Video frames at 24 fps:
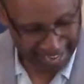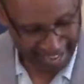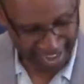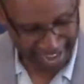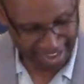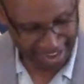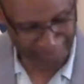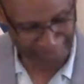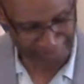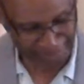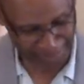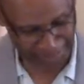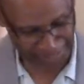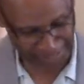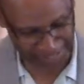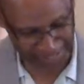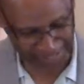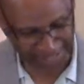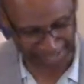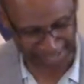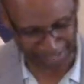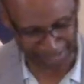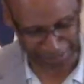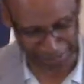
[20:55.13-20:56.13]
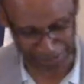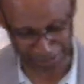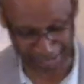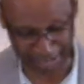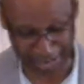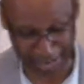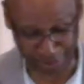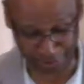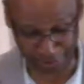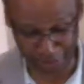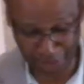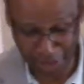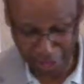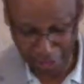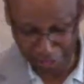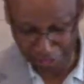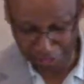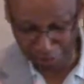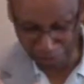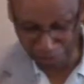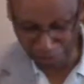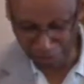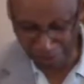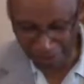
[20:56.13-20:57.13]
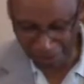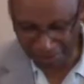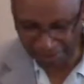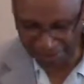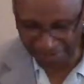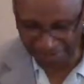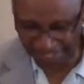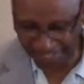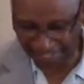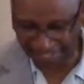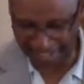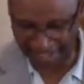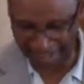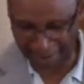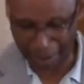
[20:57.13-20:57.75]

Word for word: I must stay at your house. The word there,